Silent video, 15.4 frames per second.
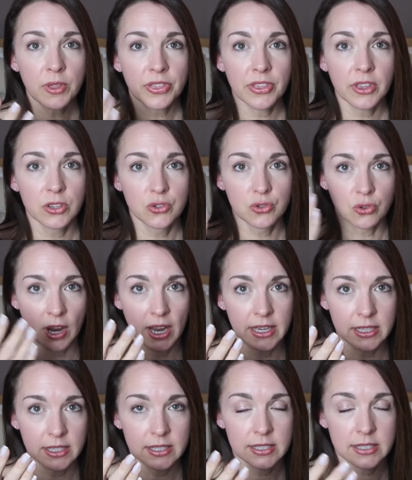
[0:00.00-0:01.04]
with the
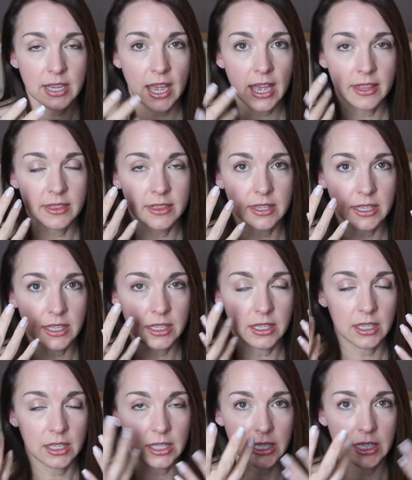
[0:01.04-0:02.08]
dryness and
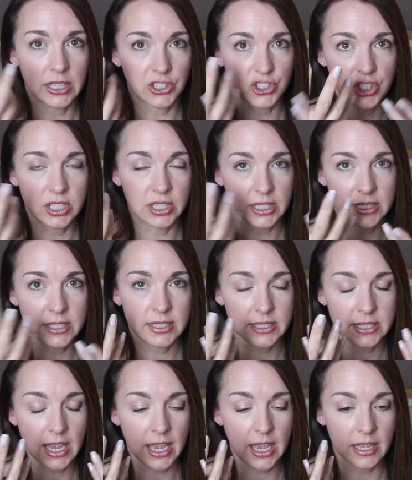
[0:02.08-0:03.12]
the
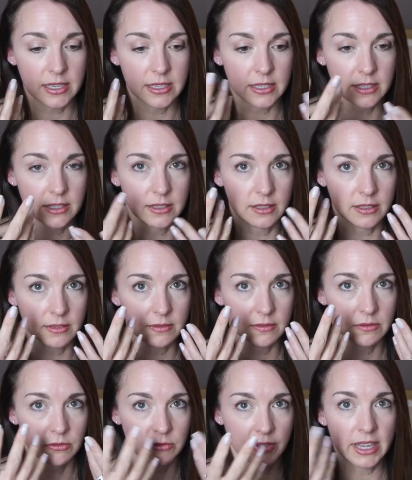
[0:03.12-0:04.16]
itchiness and the
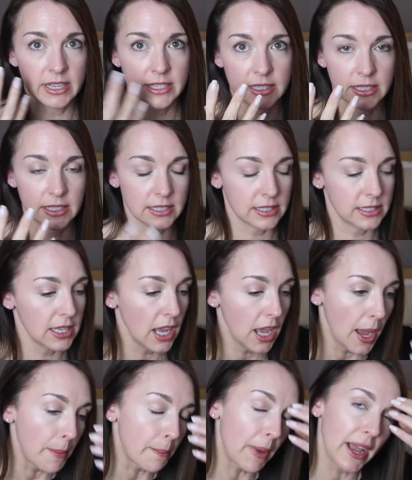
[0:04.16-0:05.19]
redness,
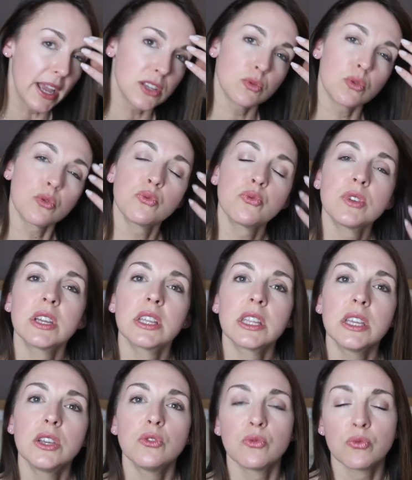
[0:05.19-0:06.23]
my eyes were
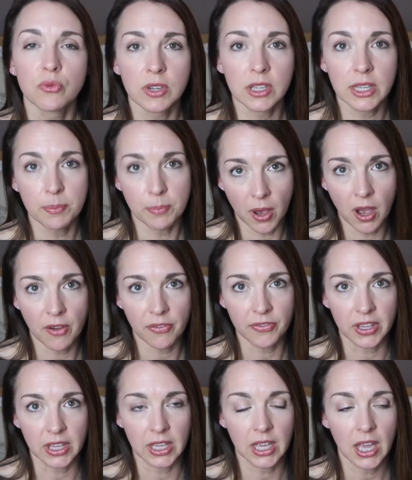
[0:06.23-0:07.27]
really, really
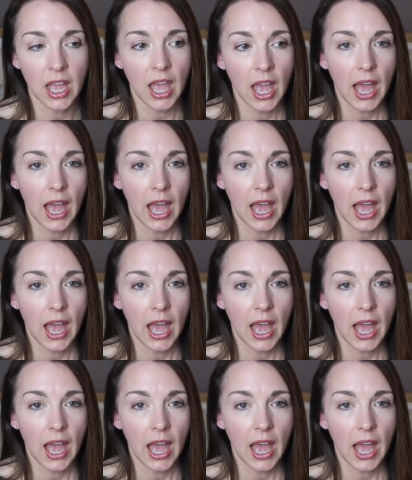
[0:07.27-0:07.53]
puffy,